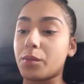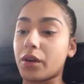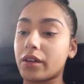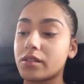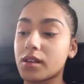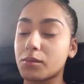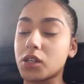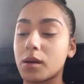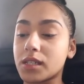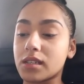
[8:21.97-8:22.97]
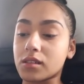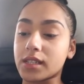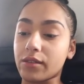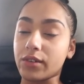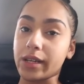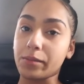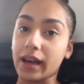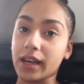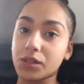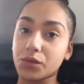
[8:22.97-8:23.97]
but sometimes it does get really
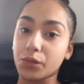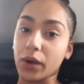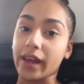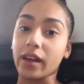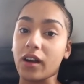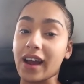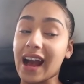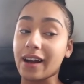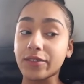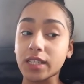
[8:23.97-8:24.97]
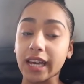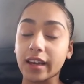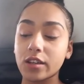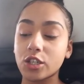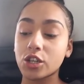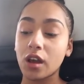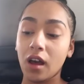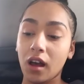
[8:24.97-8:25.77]
bad where I have to itch